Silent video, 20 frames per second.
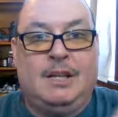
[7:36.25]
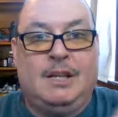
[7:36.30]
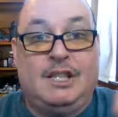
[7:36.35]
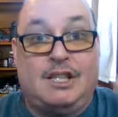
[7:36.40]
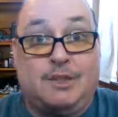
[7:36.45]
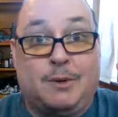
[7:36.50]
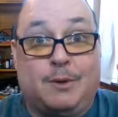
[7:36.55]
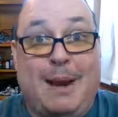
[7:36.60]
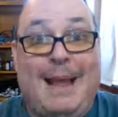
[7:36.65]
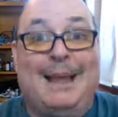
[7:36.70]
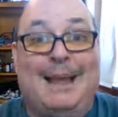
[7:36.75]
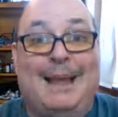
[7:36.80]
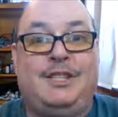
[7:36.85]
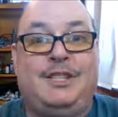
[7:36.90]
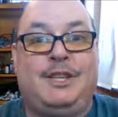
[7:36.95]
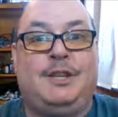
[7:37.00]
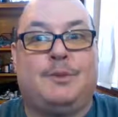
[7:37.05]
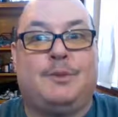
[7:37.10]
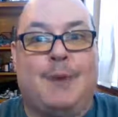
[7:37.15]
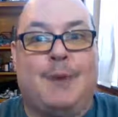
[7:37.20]

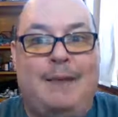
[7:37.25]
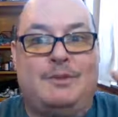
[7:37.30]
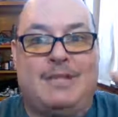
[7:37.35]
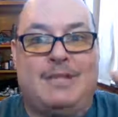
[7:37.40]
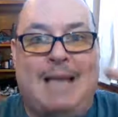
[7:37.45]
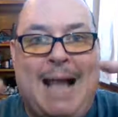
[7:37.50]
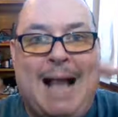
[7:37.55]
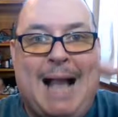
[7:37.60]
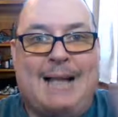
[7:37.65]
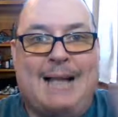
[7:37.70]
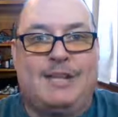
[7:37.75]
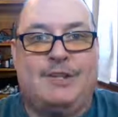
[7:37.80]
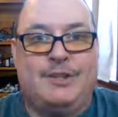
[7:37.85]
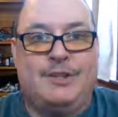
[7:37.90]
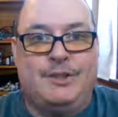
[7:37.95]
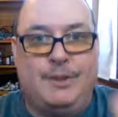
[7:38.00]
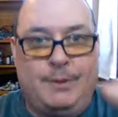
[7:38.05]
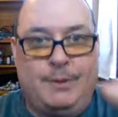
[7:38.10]
Strategy drives the actions